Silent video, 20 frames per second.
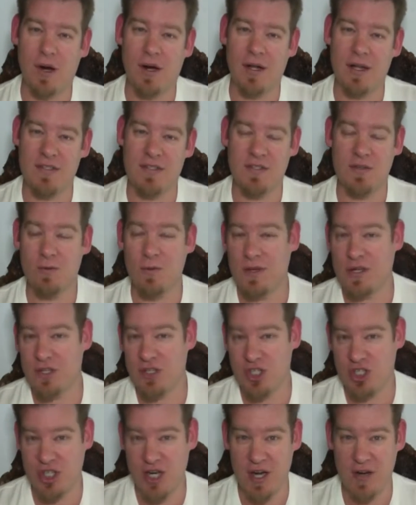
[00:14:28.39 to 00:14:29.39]
market so that we
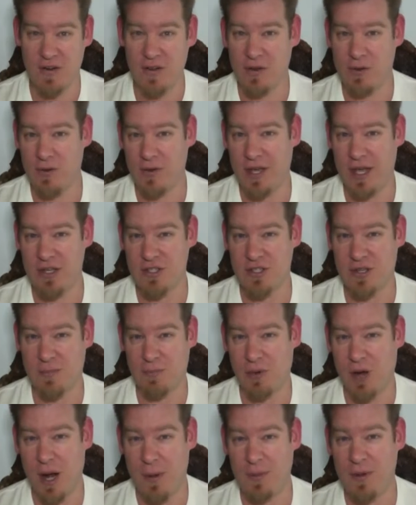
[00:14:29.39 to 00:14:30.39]
can share the location
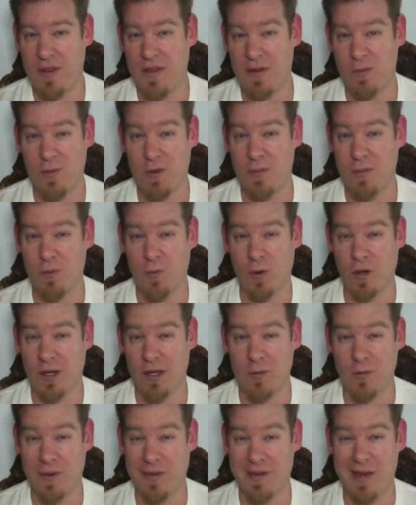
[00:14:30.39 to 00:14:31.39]
of the property that we've been
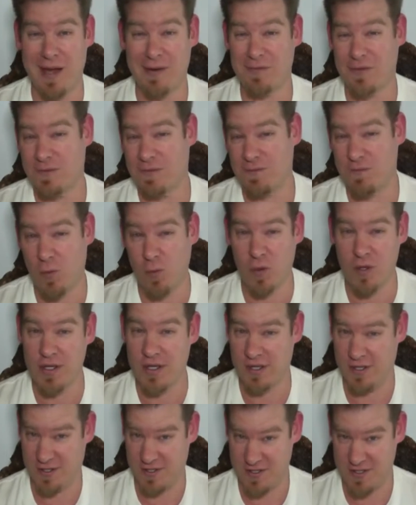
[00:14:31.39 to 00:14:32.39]
working with now for four
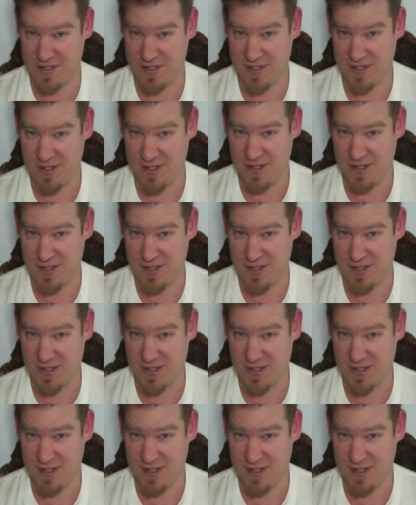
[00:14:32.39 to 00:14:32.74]
years